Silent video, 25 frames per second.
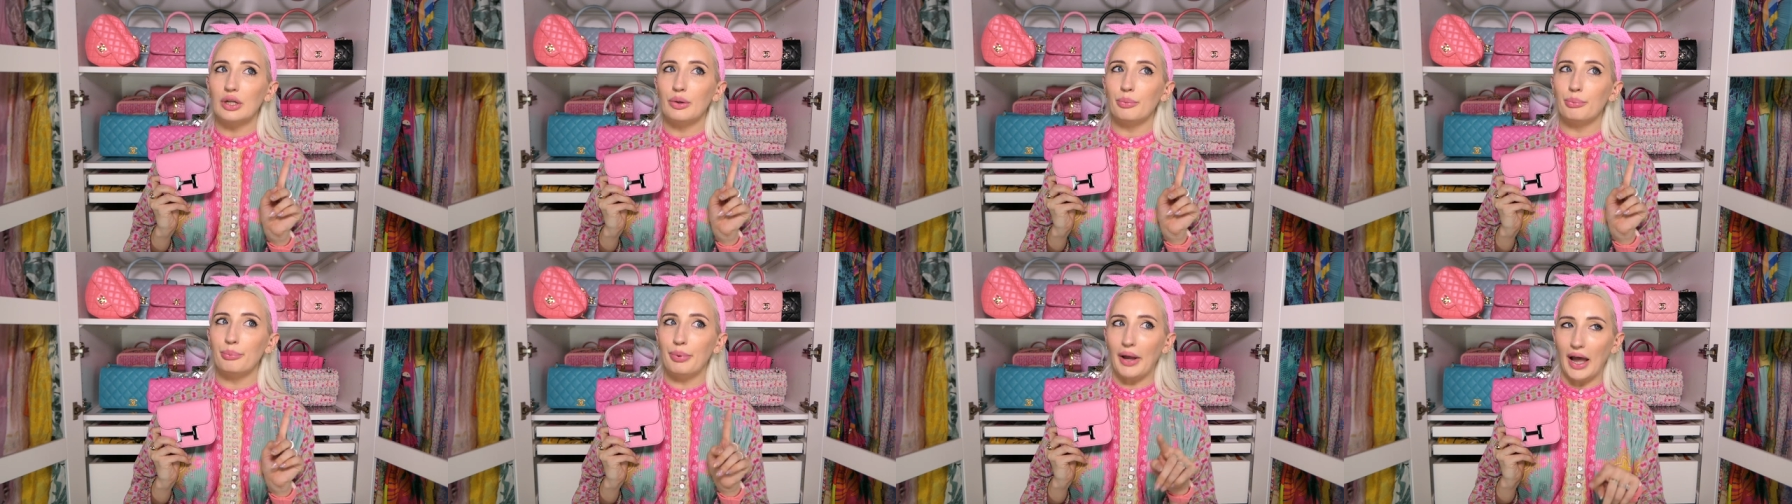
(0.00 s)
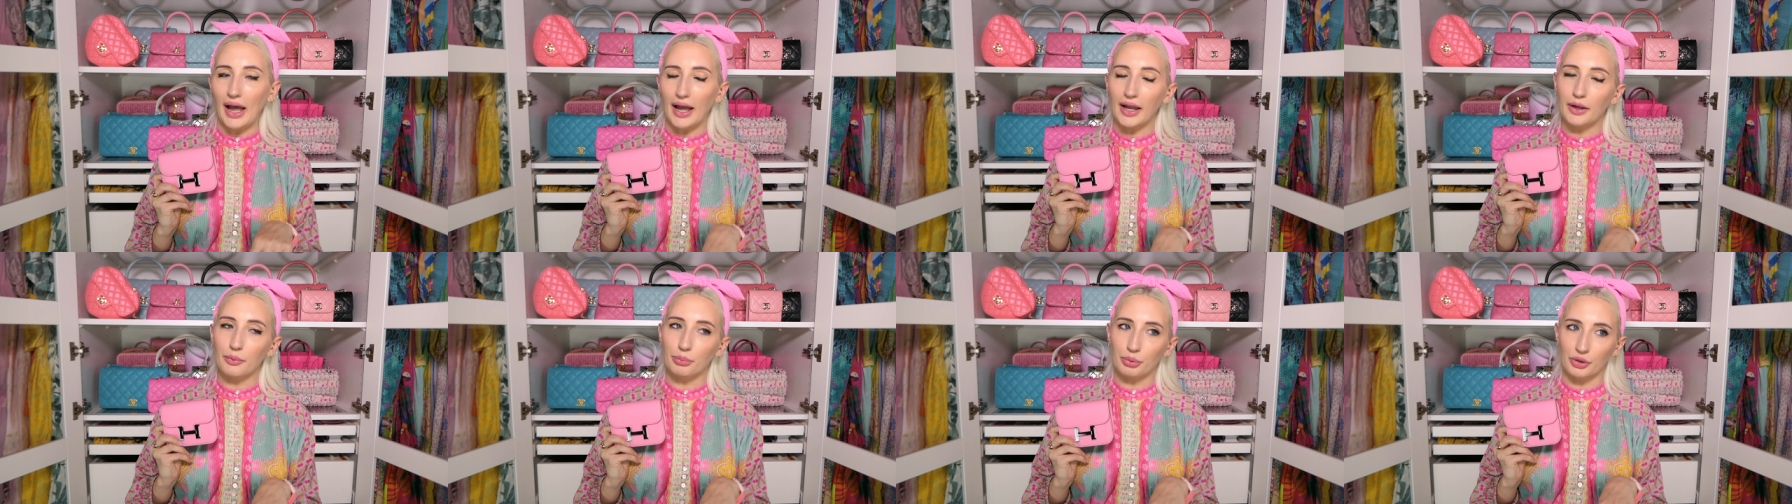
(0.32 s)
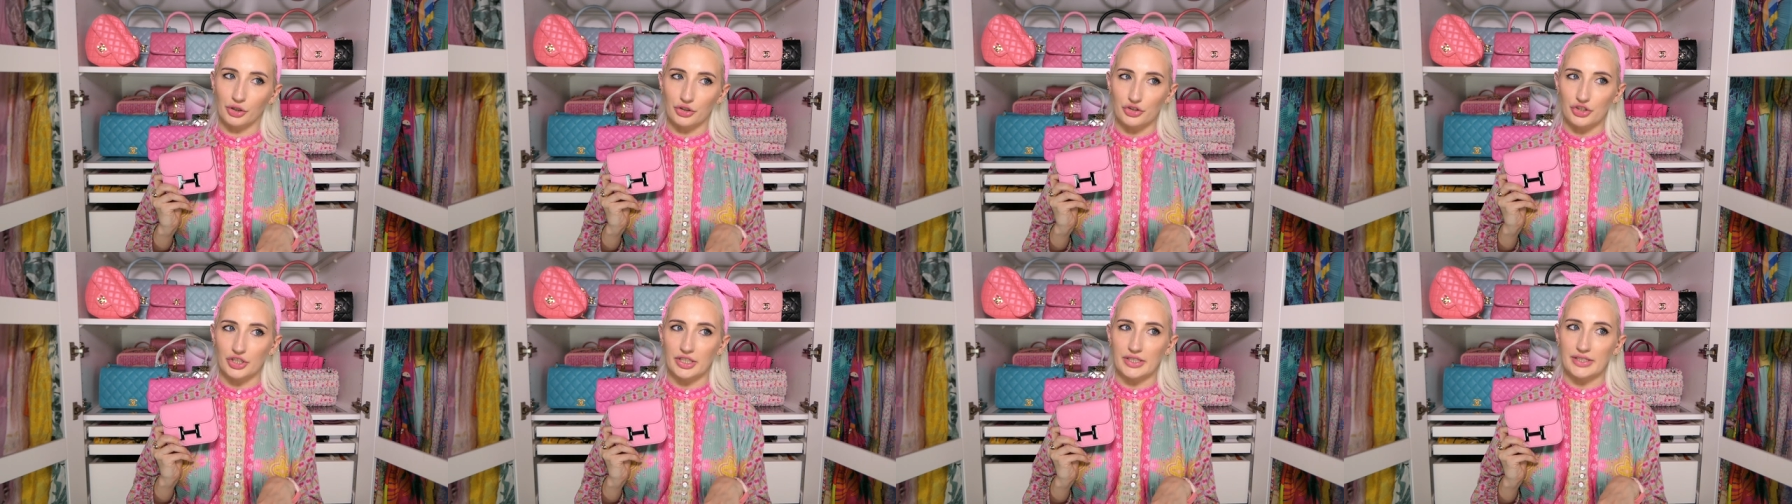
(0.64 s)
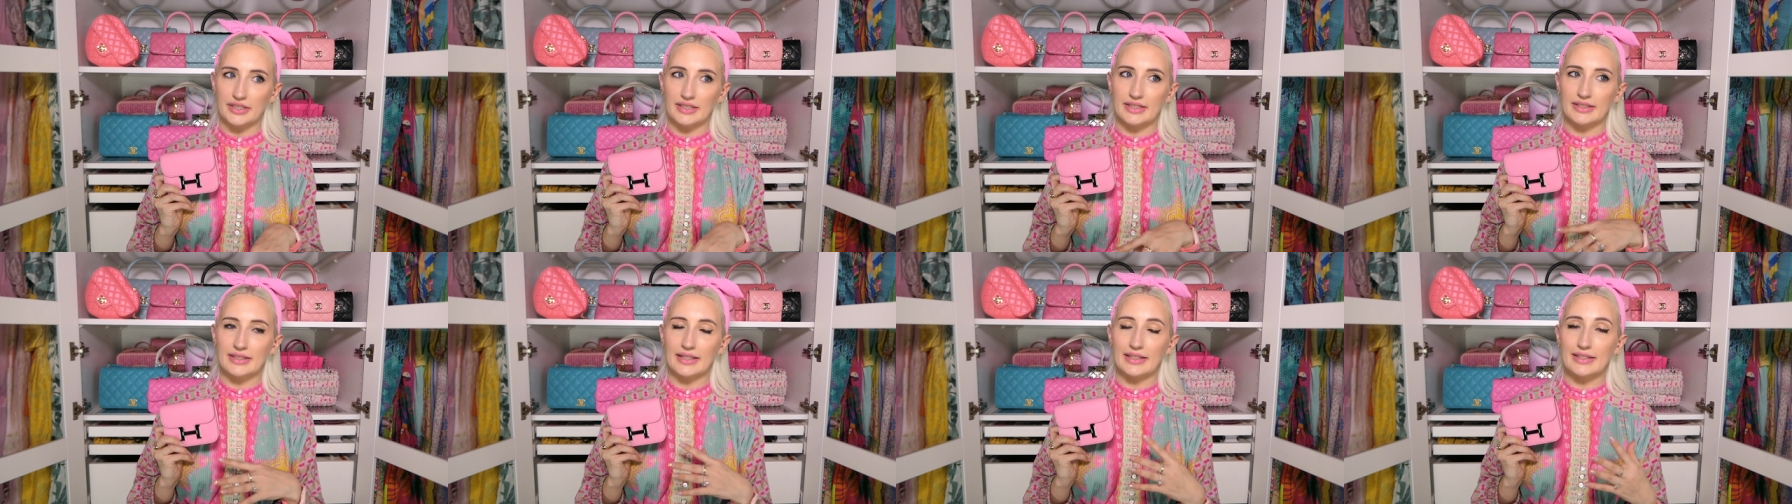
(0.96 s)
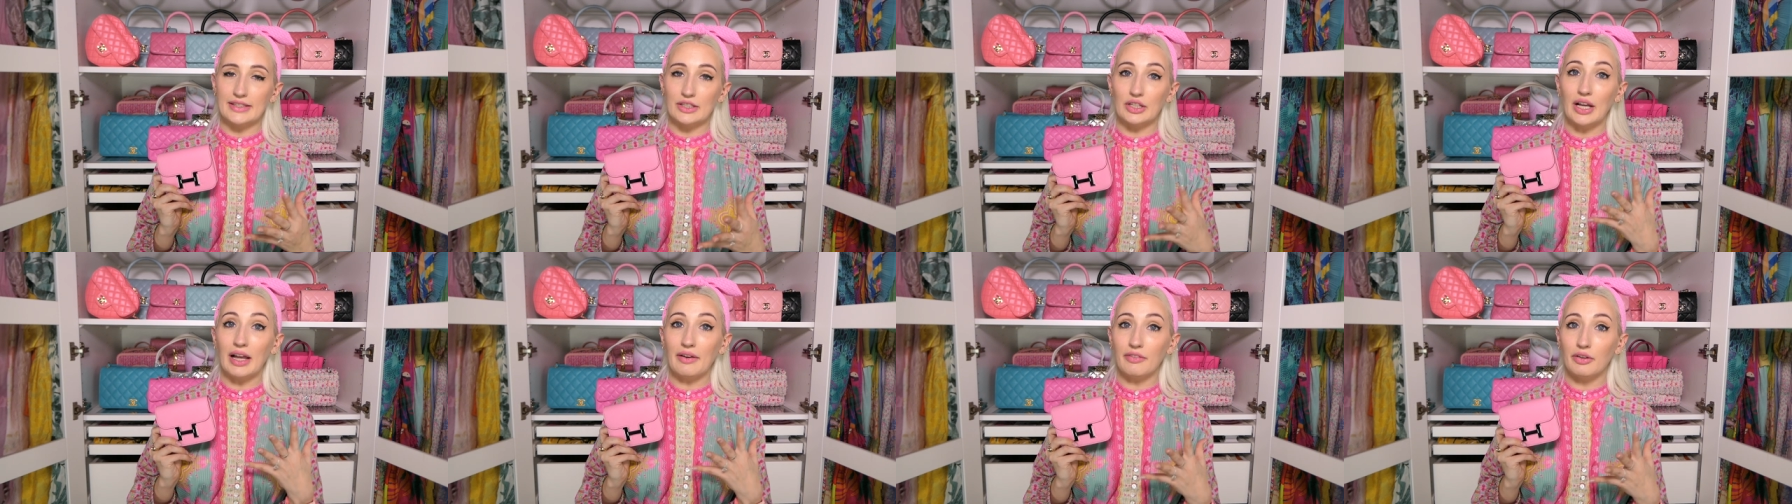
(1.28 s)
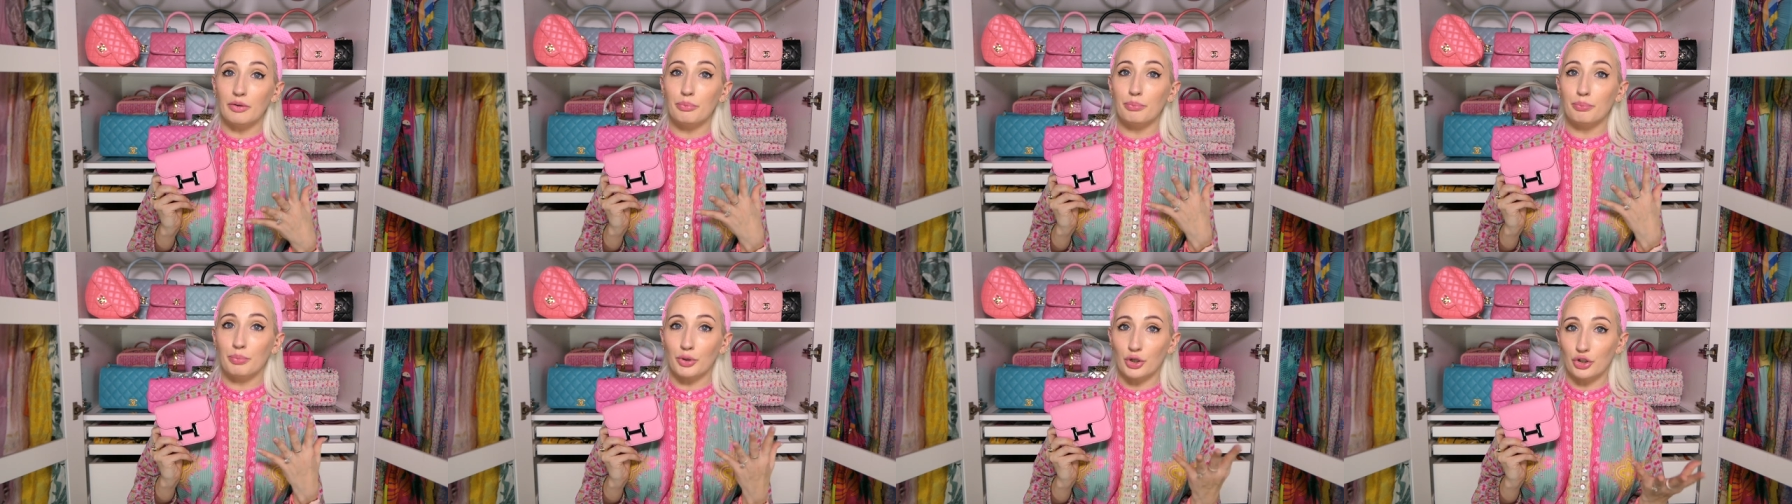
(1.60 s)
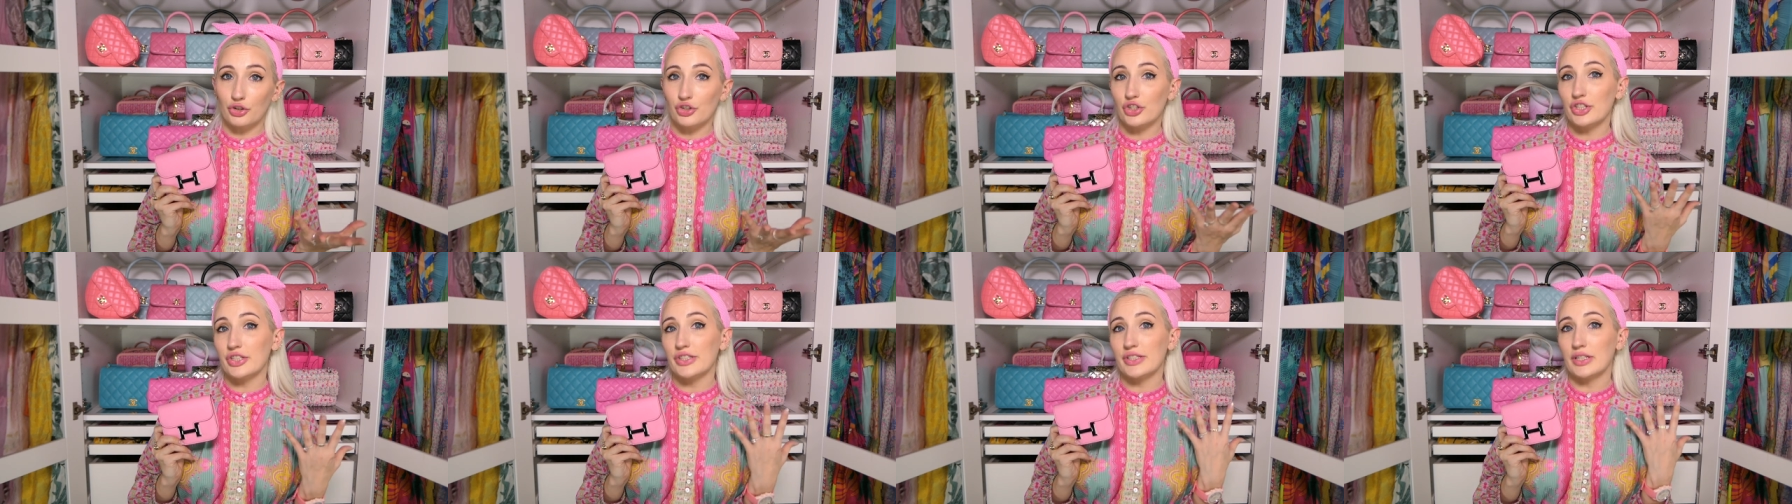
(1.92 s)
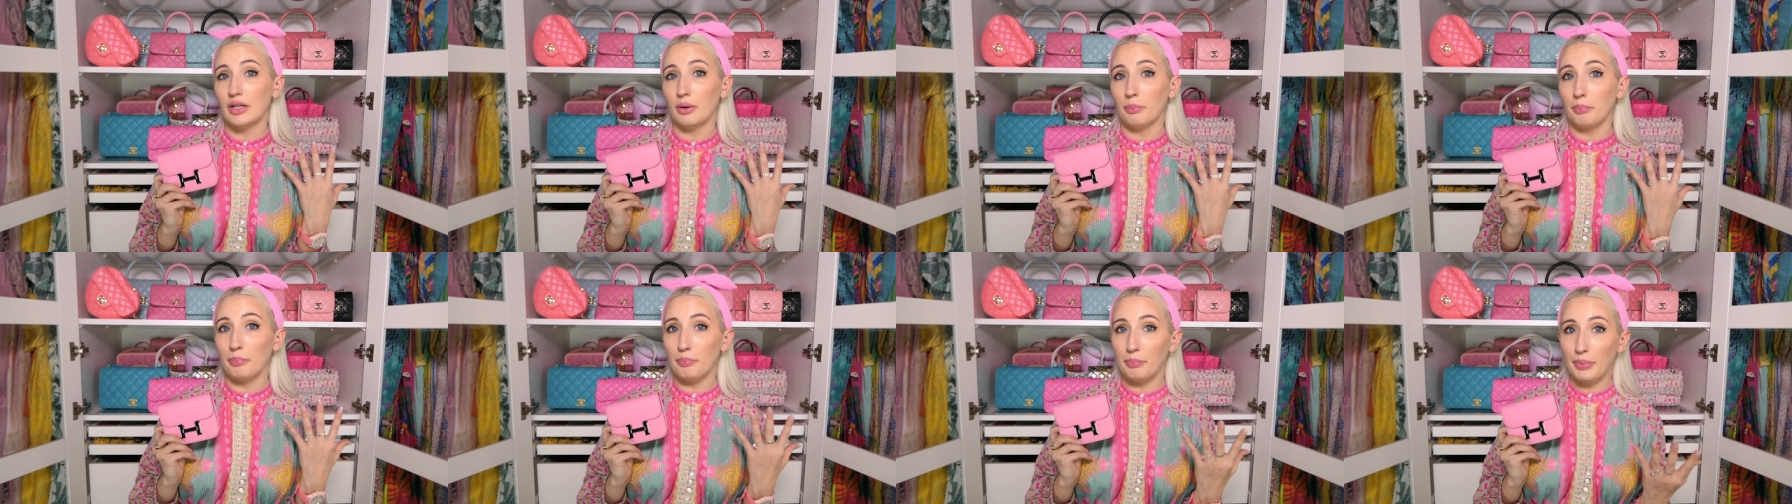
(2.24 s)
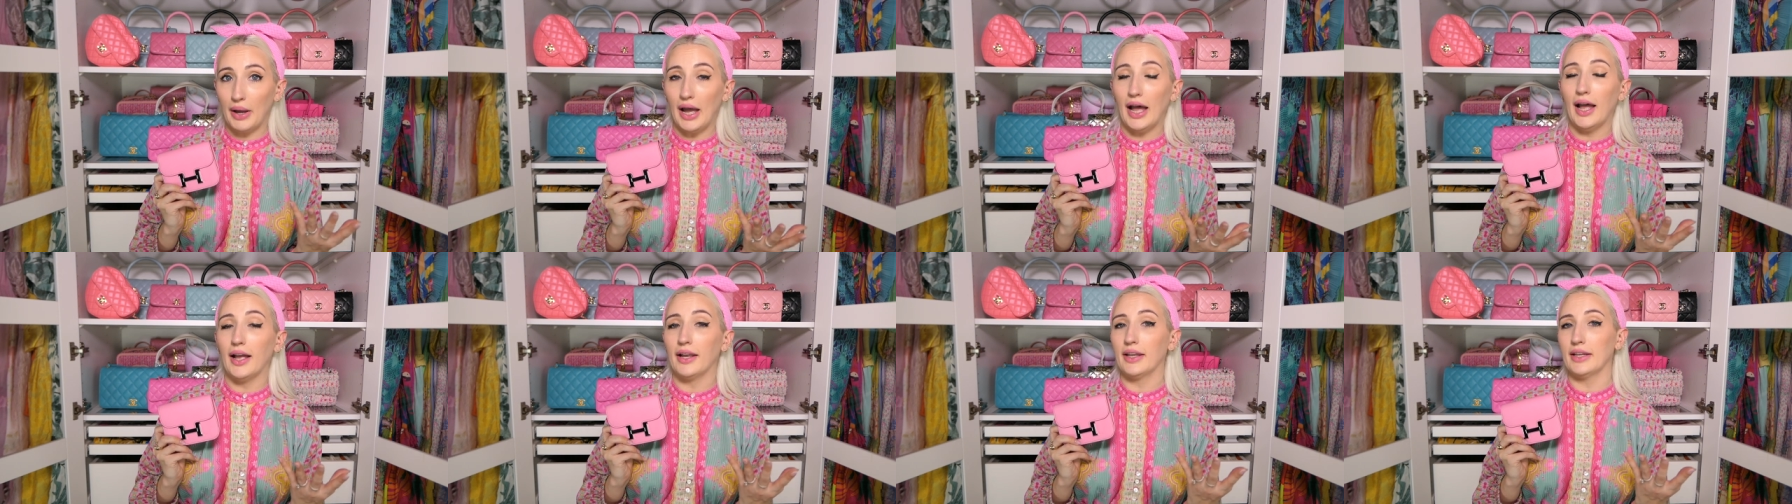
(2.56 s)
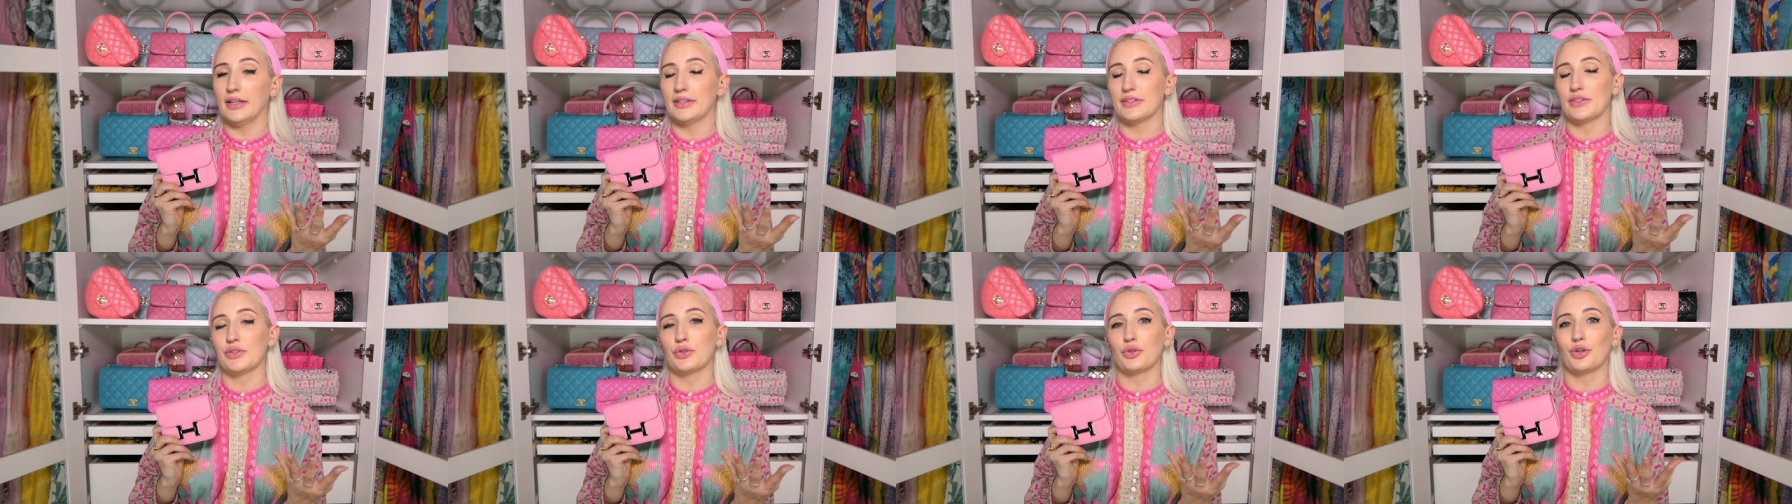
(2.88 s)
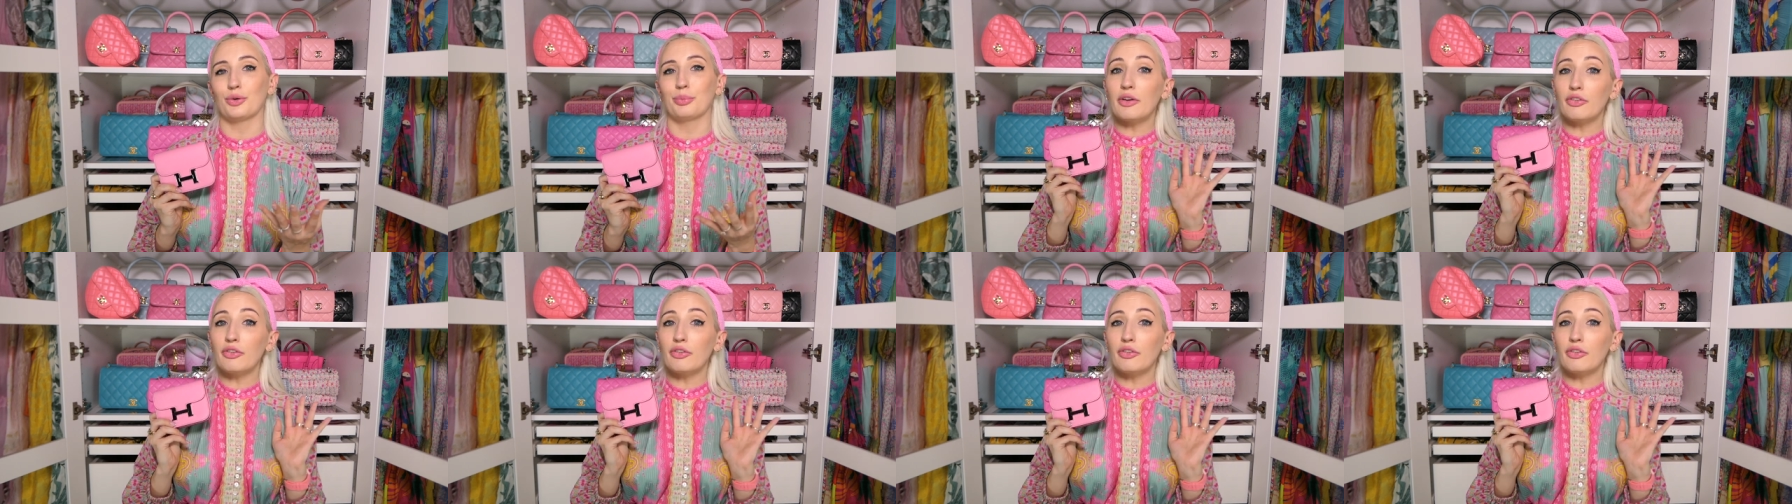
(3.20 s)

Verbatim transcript: bag purchase because I still haven't purchased a bag in store.